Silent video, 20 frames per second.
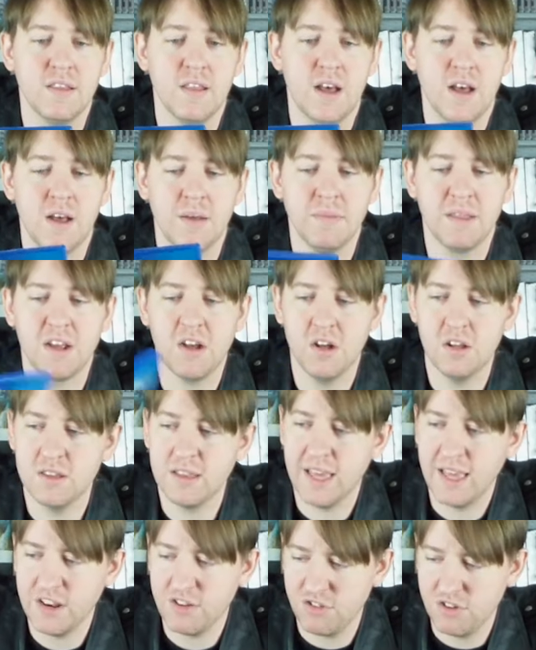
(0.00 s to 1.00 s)
they call it
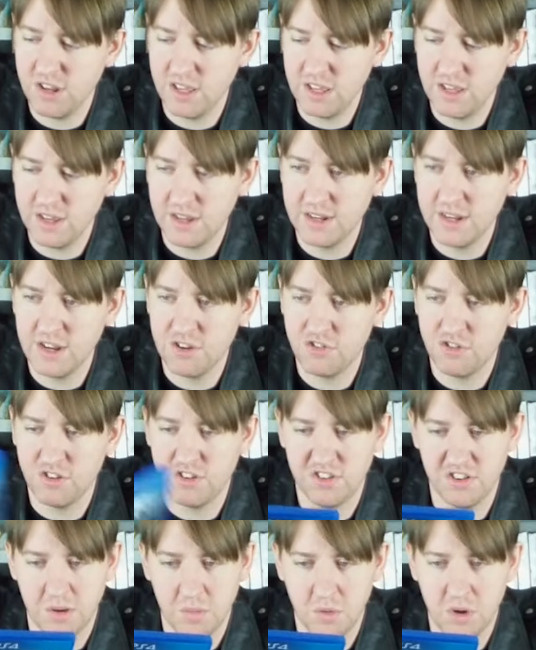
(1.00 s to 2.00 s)
the HD
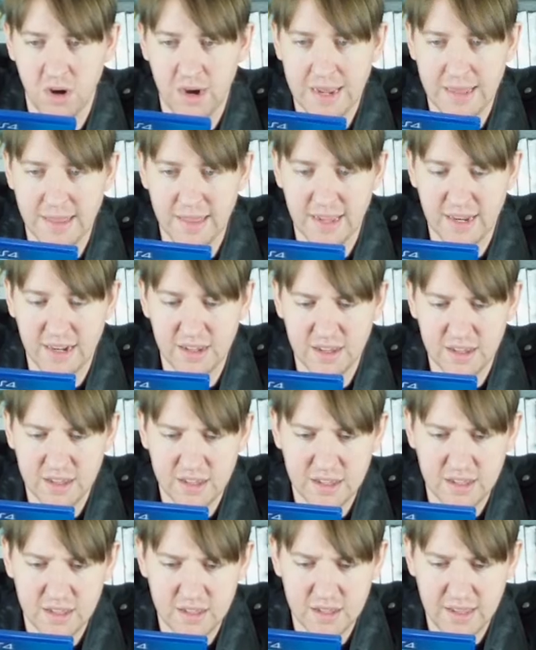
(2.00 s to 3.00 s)
edition somewhere, I think.
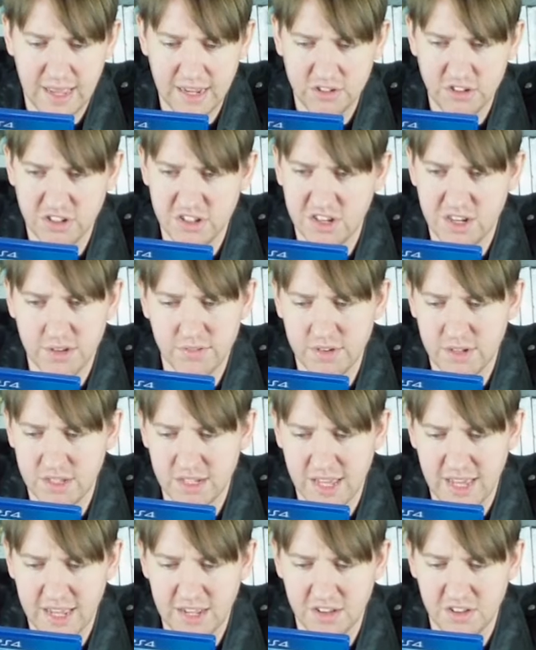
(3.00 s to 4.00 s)
Actually, it's not even
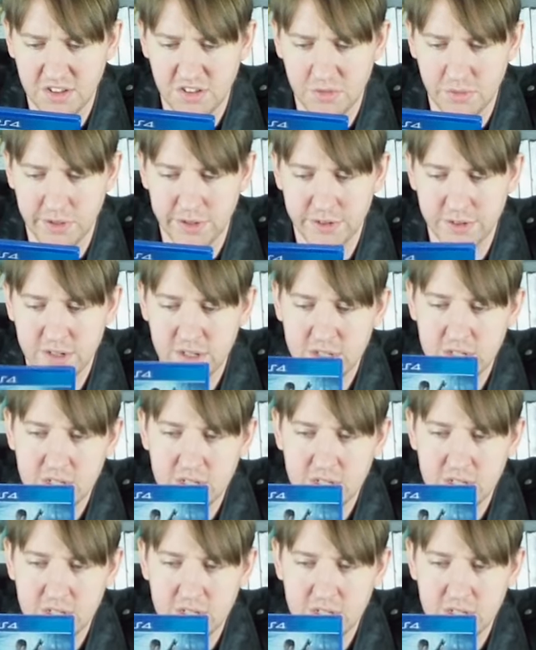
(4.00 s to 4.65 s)
on the case. That's weird.